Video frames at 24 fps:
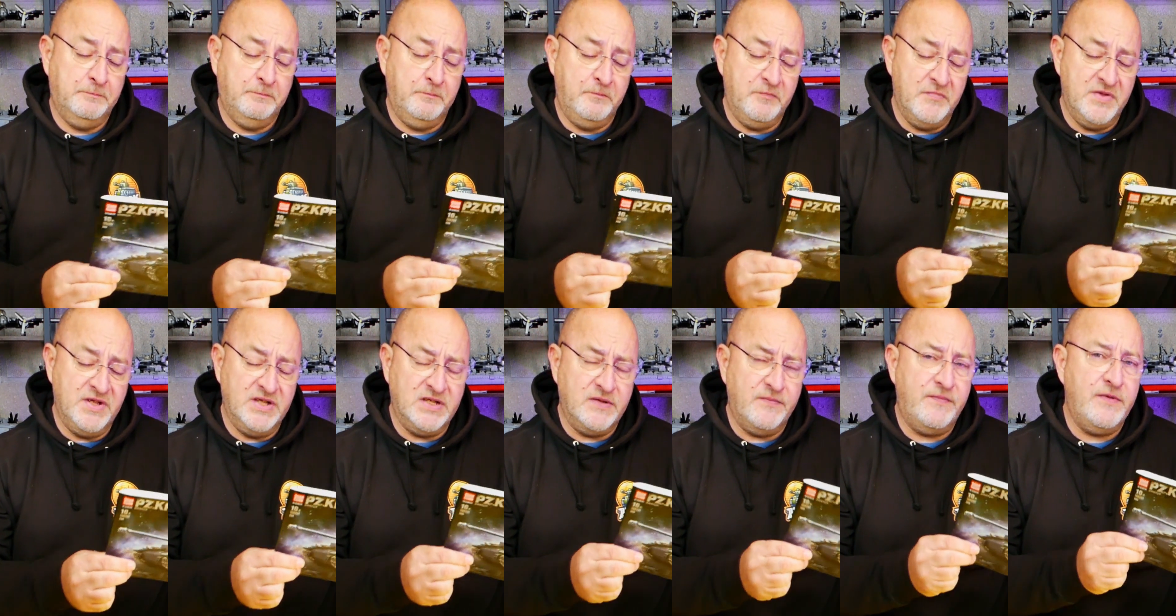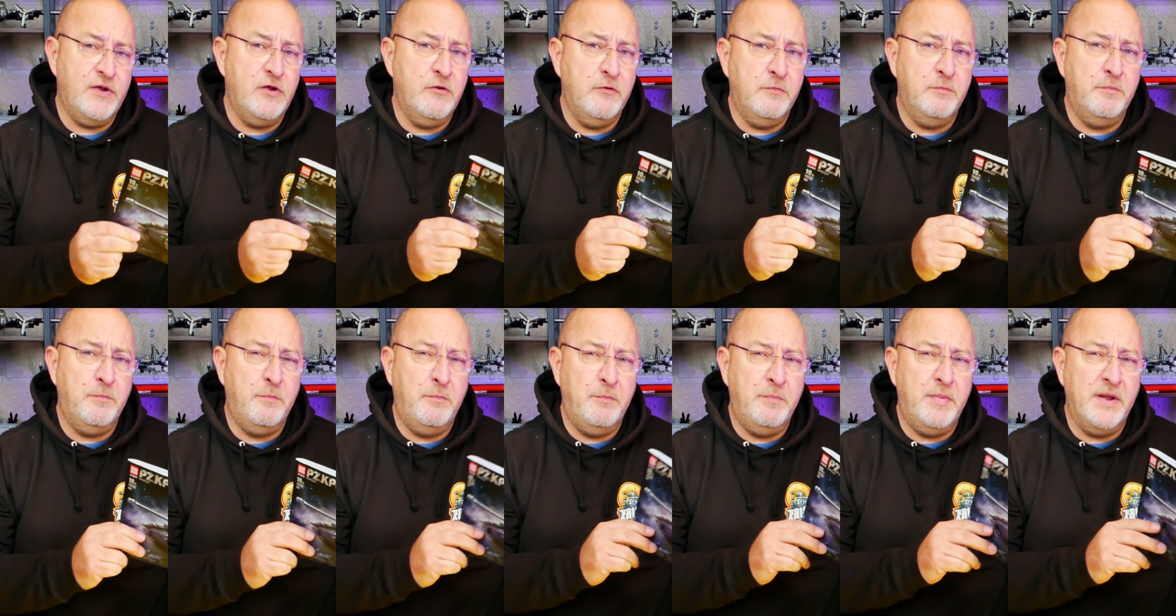There's a few
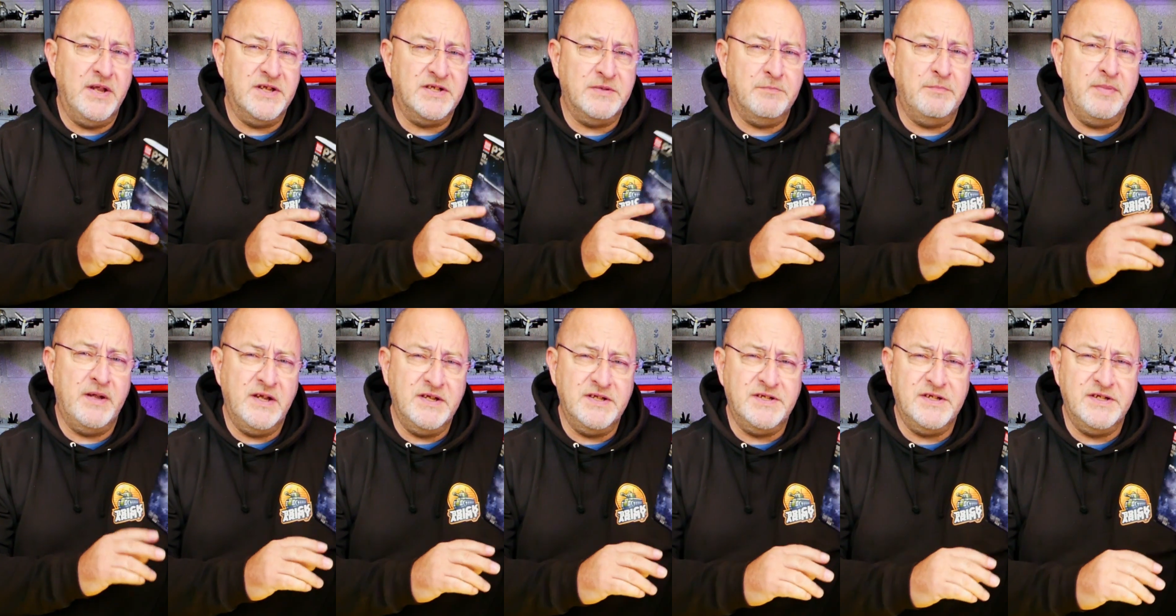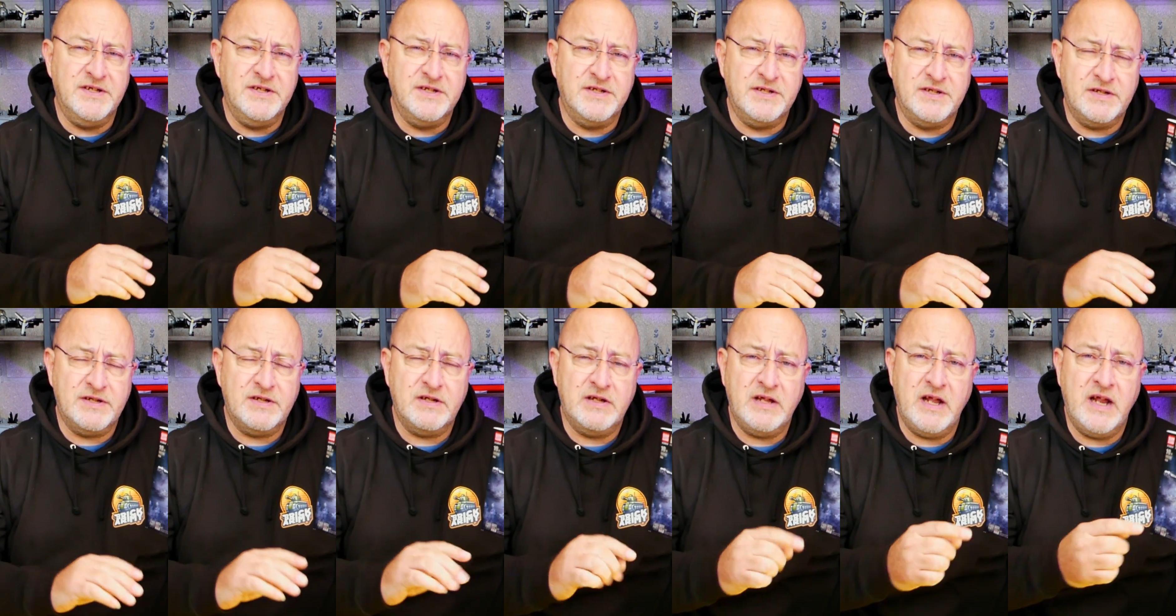bits and pieces
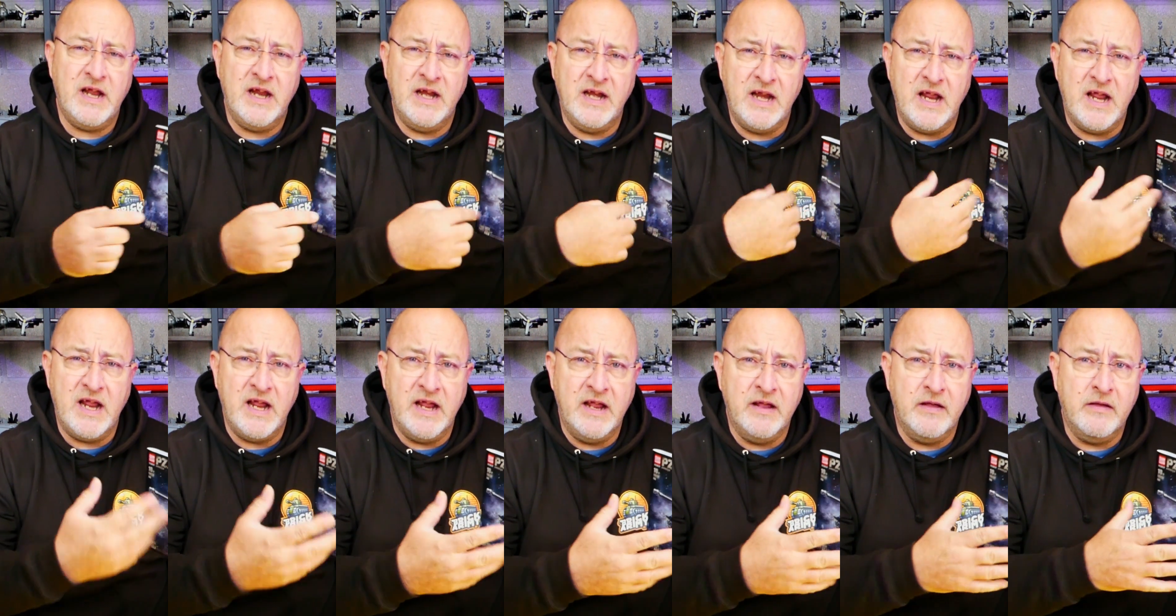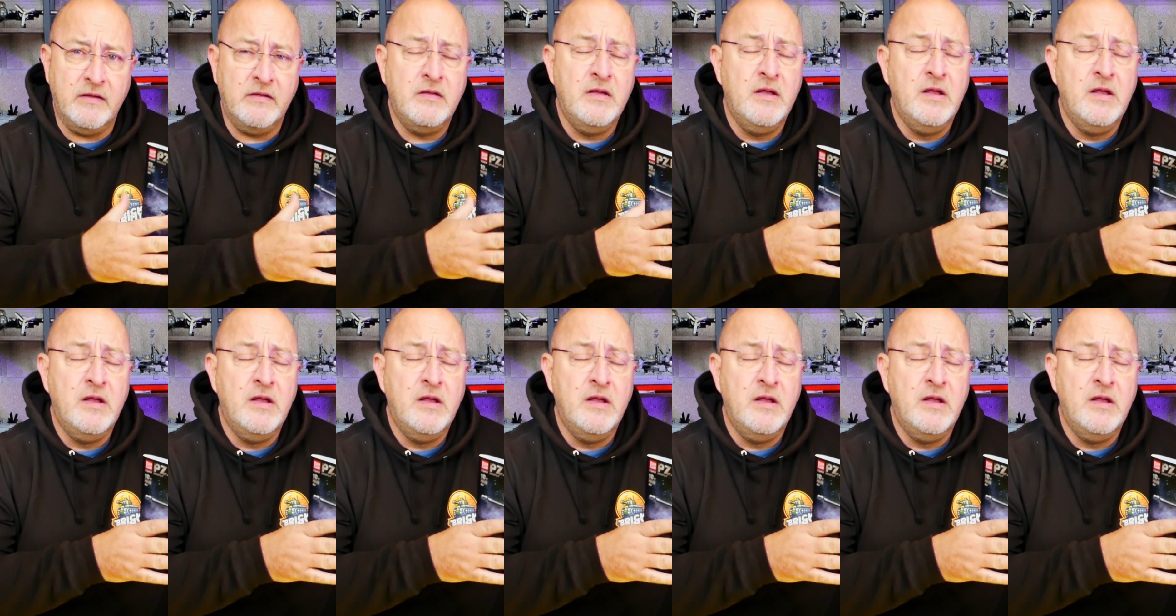in here